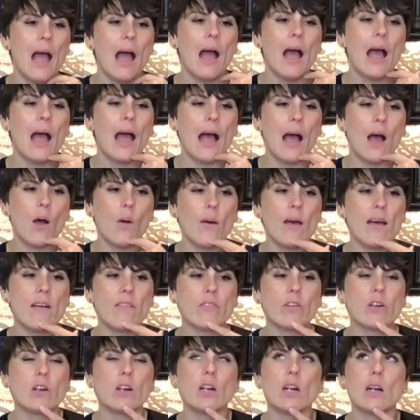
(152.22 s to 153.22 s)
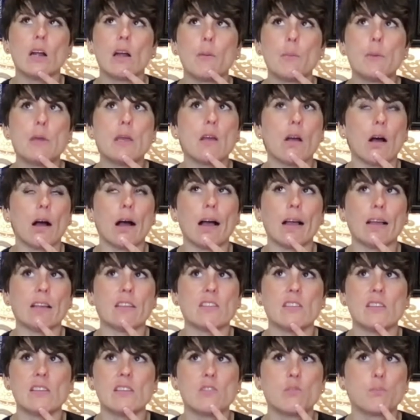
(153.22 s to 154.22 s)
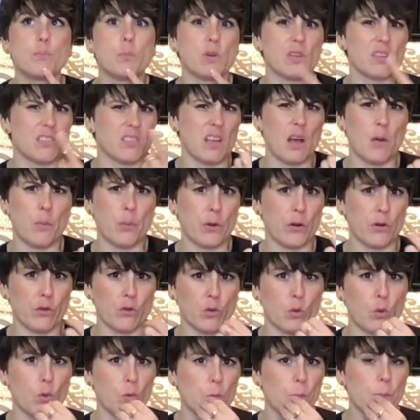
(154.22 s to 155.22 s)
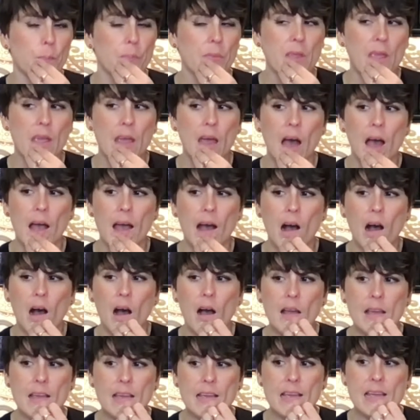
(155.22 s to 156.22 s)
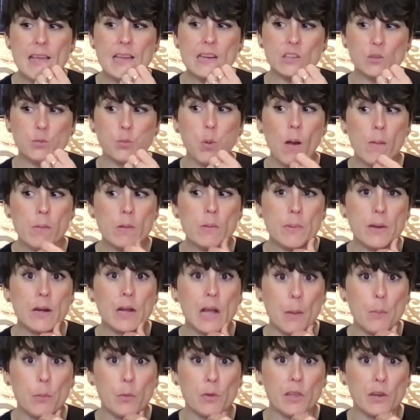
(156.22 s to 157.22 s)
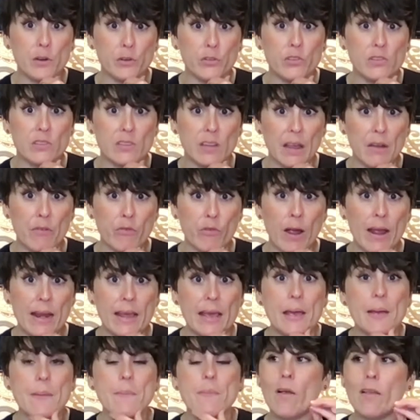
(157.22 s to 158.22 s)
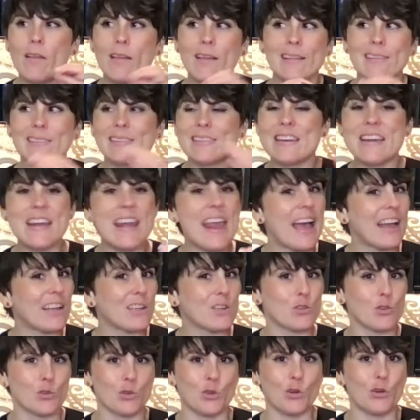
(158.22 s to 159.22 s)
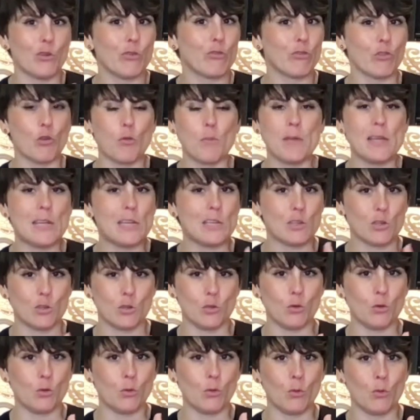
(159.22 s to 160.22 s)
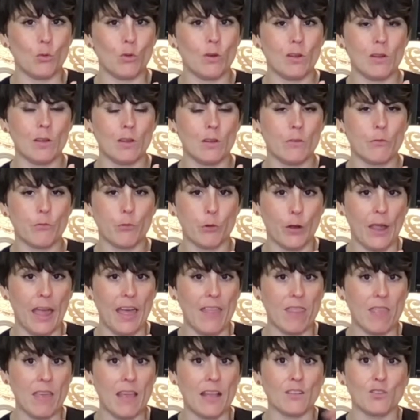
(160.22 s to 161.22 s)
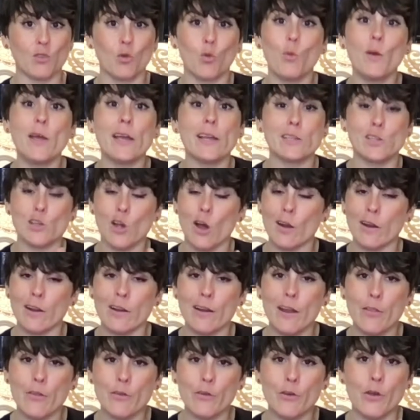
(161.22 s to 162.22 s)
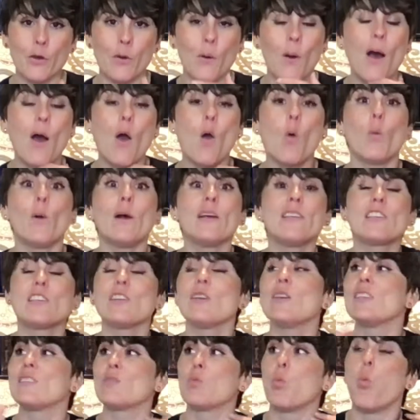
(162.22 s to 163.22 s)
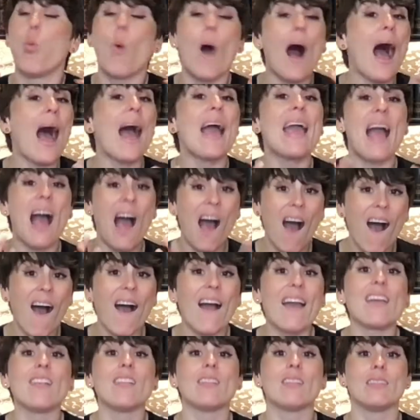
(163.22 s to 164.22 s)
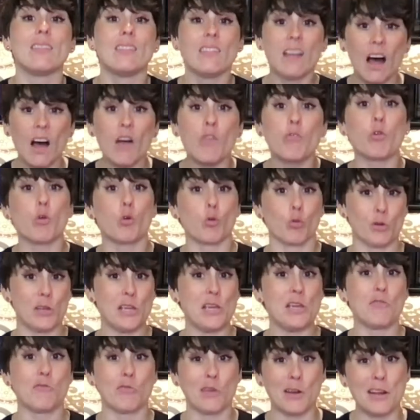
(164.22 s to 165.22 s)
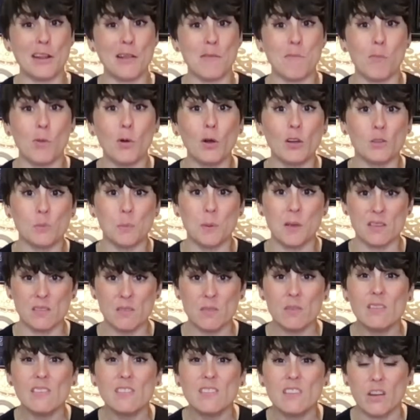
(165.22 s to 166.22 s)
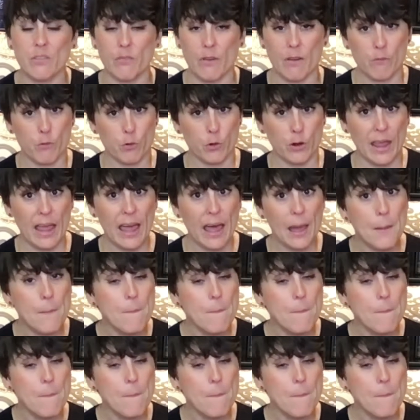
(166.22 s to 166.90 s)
However, I mean, guys, this book is a couple years old, and it's probably been a couple years since I've read it. It's natural for me to forget things, which, on another note, which is why I love rereading books, because of the stuff I forget.